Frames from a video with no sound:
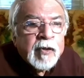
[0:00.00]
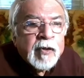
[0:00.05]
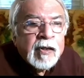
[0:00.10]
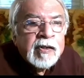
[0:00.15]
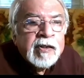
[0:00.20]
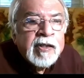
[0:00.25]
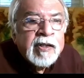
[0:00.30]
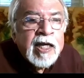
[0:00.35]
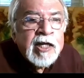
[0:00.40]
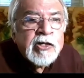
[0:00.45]

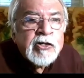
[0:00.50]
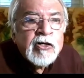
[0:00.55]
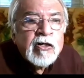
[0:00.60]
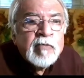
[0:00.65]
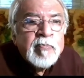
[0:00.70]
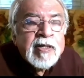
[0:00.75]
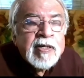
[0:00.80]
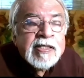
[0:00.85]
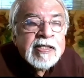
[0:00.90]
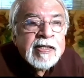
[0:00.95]
they should
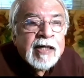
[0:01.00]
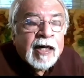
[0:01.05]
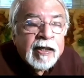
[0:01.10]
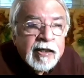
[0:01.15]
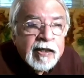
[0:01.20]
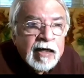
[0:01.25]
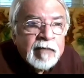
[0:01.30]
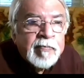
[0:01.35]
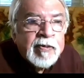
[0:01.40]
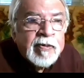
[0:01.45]
be
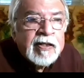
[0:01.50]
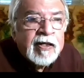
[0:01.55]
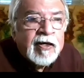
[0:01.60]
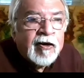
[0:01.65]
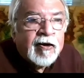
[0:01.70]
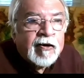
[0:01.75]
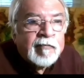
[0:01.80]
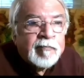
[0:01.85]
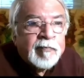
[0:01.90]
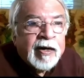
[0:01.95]
started by the
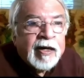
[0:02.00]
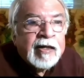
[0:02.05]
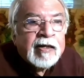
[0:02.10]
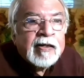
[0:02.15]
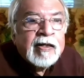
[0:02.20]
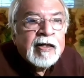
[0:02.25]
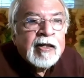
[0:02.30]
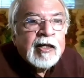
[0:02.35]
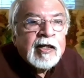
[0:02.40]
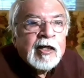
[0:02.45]
government,
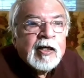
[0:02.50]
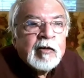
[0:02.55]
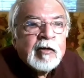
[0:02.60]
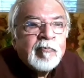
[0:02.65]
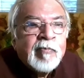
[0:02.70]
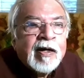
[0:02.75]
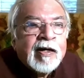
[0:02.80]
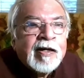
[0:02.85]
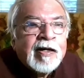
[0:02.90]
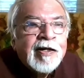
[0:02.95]

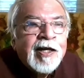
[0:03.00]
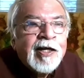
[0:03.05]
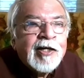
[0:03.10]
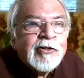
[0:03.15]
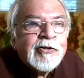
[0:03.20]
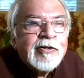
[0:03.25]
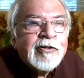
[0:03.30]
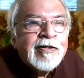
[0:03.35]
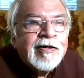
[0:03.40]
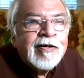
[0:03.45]
but they
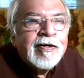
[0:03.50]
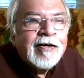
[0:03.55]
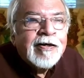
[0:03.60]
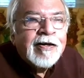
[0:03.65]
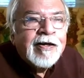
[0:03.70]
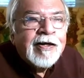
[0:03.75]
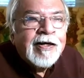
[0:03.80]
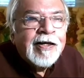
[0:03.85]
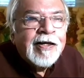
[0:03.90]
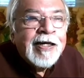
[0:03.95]
should
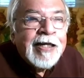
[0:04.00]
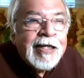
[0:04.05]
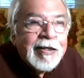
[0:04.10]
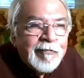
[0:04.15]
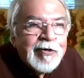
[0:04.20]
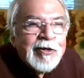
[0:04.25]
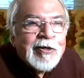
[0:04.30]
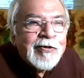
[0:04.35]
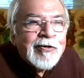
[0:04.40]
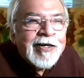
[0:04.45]
give
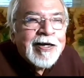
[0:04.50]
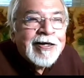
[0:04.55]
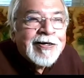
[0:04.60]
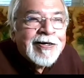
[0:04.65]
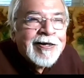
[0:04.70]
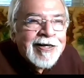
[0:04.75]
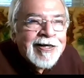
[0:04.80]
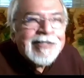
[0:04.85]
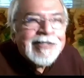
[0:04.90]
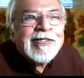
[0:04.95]
it a
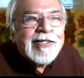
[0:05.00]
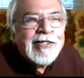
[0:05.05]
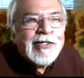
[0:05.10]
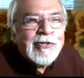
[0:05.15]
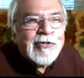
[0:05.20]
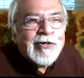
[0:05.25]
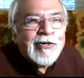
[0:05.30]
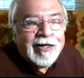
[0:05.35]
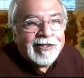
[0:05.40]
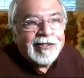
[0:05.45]
trust
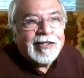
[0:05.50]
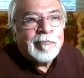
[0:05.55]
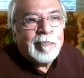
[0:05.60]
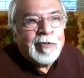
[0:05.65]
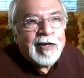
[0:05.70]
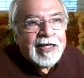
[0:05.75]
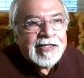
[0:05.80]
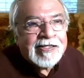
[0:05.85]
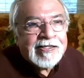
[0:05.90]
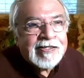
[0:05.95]
to run the
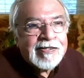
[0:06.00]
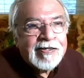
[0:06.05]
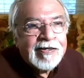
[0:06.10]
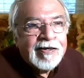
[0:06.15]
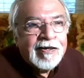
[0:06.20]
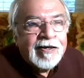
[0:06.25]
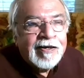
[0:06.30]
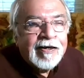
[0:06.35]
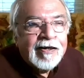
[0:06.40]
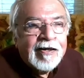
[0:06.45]
place.
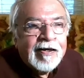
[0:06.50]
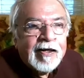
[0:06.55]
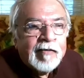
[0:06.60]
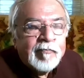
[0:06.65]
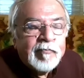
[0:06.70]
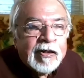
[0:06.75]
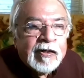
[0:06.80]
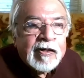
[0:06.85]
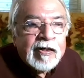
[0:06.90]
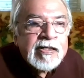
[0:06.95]

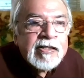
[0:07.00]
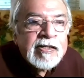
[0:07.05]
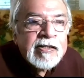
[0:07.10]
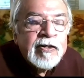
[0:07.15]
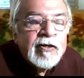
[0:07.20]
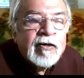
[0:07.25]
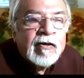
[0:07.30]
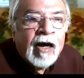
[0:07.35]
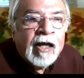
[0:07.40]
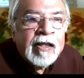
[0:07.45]
Because, you
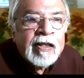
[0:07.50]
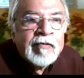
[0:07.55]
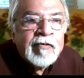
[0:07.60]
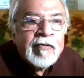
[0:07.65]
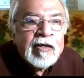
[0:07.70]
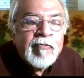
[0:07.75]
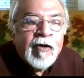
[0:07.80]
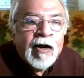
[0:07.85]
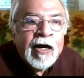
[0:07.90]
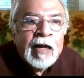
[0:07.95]
know, otherwise
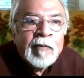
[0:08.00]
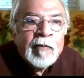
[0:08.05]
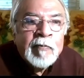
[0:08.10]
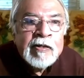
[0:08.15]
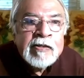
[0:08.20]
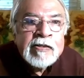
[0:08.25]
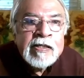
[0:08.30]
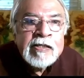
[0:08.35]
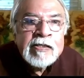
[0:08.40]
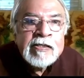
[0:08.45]
what
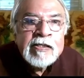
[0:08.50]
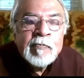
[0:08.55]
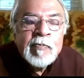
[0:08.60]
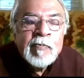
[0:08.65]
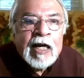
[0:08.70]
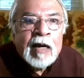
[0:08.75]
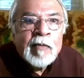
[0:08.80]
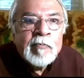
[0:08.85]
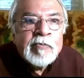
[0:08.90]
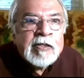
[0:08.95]
happens is it
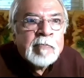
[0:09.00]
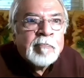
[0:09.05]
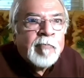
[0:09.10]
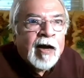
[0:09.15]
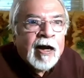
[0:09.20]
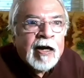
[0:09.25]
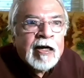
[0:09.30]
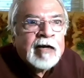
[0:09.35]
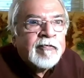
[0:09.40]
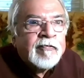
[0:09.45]
becomes a
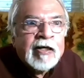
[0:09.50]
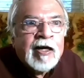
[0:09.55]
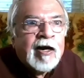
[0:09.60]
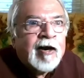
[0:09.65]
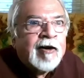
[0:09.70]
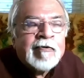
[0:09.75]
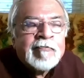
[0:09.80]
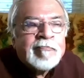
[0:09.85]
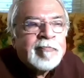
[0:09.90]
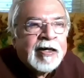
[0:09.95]
part of the
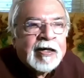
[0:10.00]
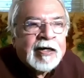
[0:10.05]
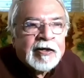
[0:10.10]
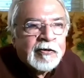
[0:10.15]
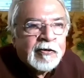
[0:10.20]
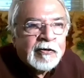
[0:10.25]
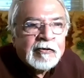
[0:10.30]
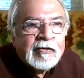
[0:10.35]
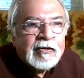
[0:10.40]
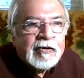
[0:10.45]
government, you know.